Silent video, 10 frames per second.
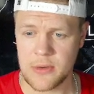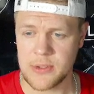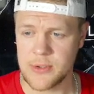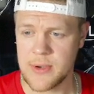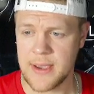
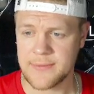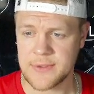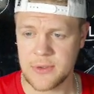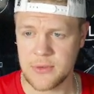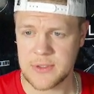you have
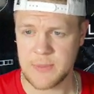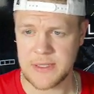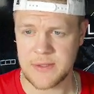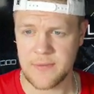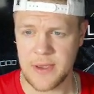to
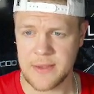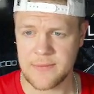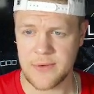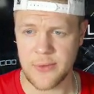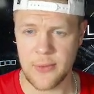specify
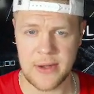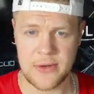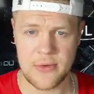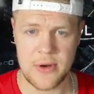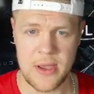if they're
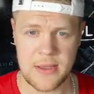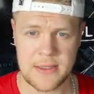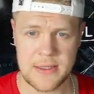graded or not.